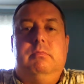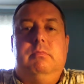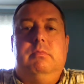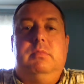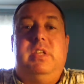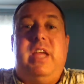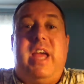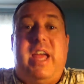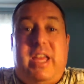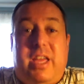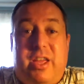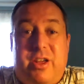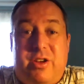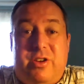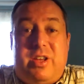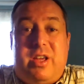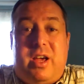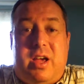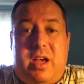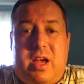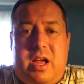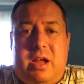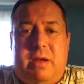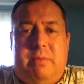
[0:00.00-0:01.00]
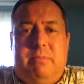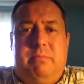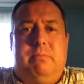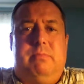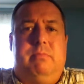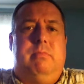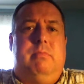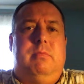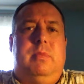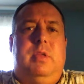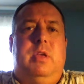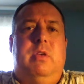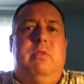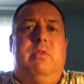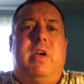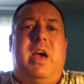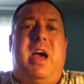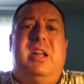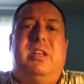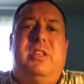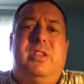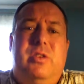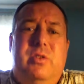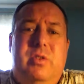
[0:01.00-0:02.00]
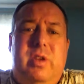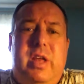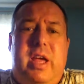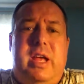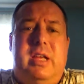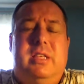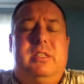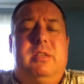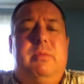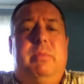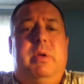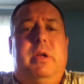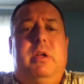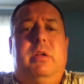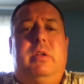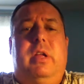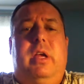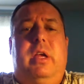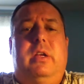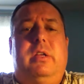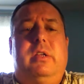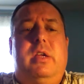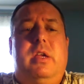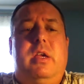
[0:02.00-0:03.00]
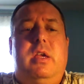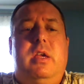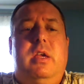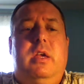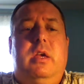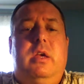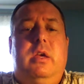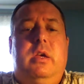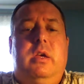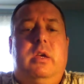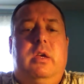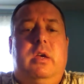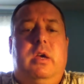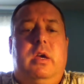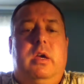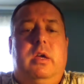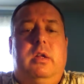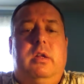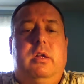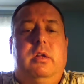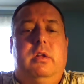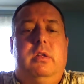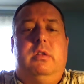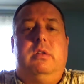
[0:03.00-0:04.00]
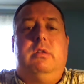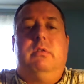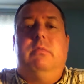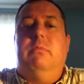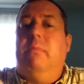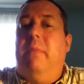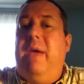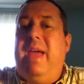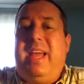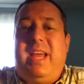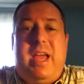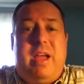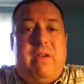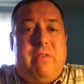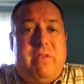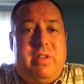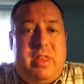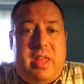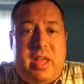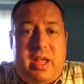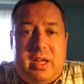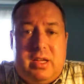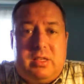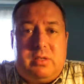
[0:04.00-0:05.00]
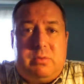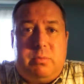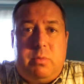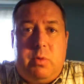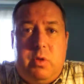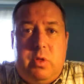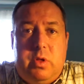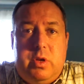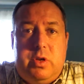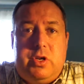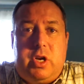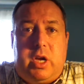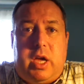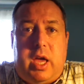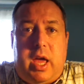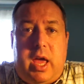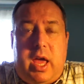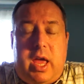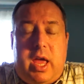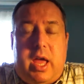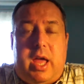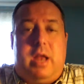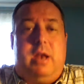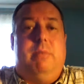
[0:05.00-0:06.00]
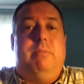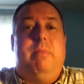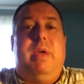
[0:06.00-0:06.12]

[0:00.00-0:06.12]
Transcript: Take your time. You've got 2 days to build it. Make everything as smooth as you can.